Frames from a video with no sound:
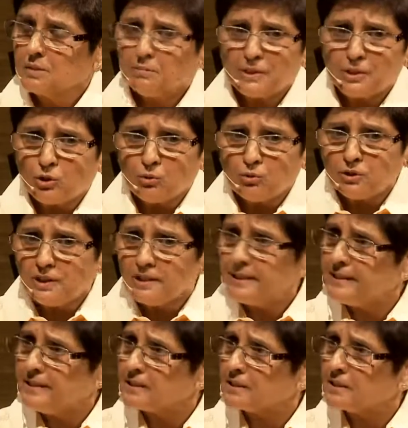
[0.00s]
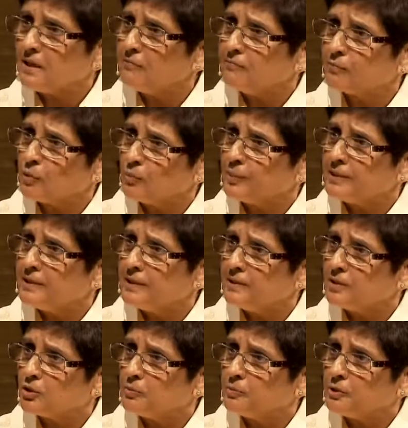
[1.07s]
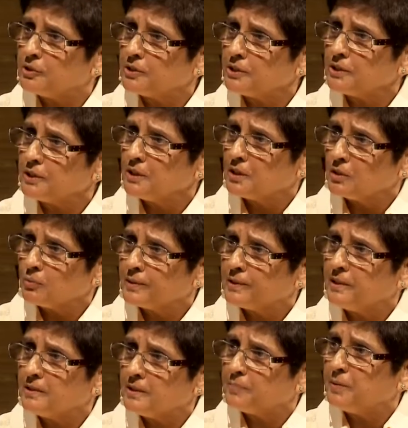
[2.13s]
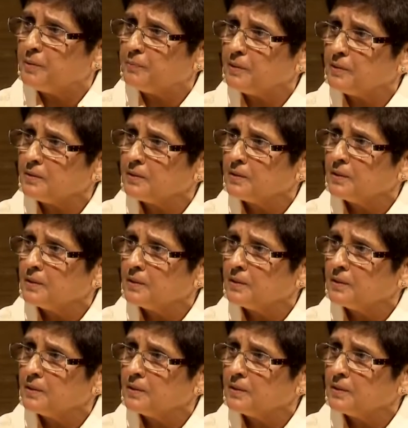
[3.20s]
But don't the leaders come from within the community, within the people?